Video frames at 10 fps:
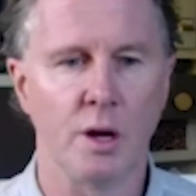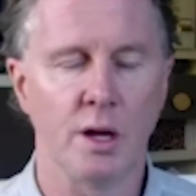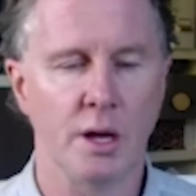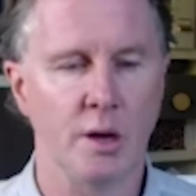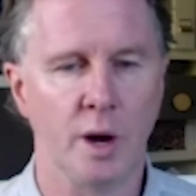
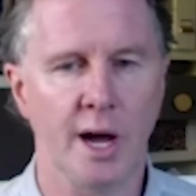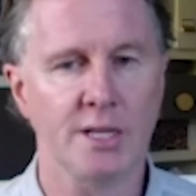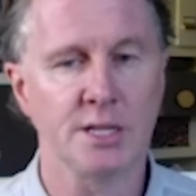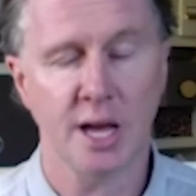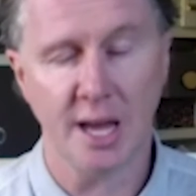he
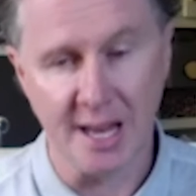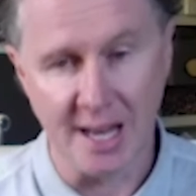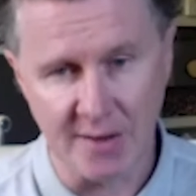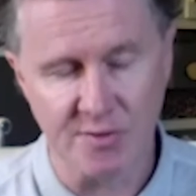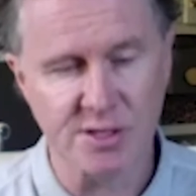worked here, he
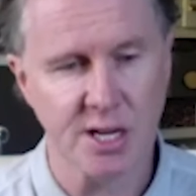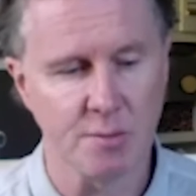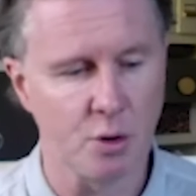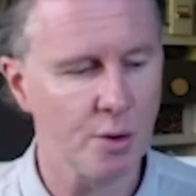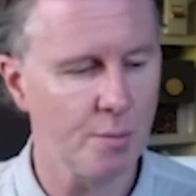lived here,
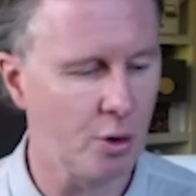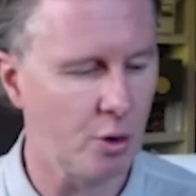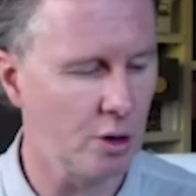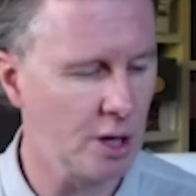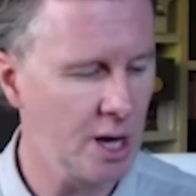more
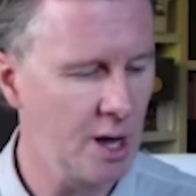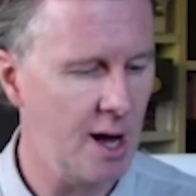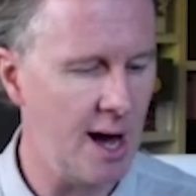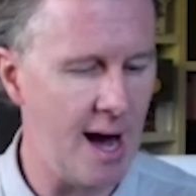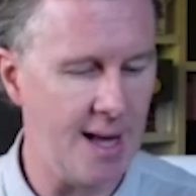importantly.
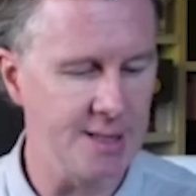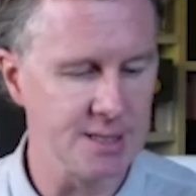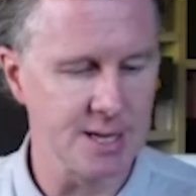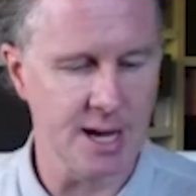And,